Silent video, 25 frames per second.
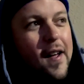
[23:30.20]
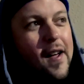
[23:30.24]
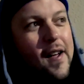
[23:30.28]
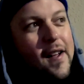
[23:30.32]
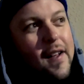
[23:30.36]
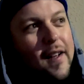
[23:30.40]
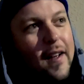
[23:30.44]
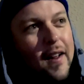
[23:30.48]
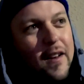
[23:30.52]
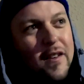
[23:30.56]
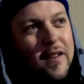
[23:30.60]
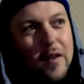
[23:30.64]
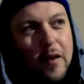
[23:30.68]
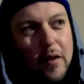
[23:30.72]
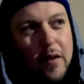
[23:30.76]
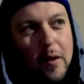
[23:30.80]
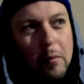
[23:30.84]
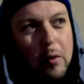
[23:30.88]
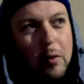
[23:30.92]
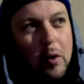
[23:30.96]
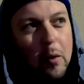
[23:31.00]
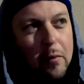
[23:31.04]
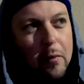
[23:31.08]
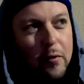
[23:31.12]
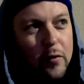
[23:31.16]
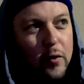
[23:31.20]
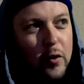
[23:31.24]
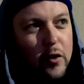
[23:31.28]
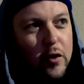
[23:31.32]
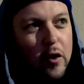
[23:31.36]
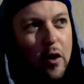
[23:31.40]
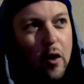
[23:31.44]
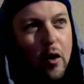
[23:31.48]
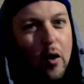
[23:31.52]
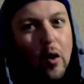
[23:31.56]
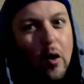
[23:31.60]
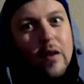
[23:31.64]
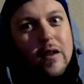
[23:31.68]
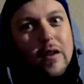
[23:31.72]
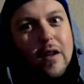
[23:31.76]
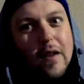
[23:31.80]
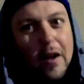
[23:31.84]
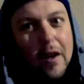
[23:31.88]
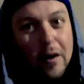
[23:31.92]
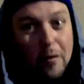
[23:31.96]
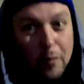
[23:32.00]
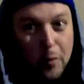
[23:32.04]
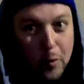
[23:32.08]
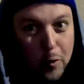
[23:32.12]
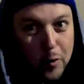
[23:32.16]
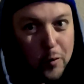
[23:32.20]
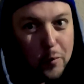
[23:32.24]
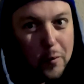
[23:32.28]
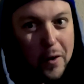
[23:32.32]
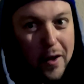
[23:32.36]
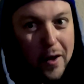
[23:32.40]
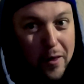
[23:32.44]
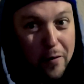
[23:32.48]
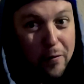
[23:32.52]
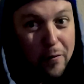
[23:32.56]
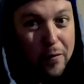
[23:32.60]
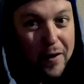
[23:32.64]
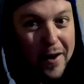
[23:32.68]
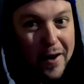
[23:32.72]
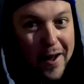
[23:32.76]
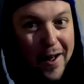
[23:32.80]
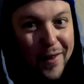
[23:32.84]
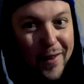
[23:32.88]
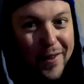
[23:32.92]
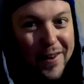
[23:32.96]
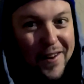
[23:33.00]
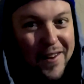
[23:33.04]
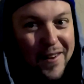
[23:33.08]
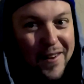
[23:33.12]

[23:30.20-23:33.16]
And so they blew up a few toads. And then, of course, we had the finale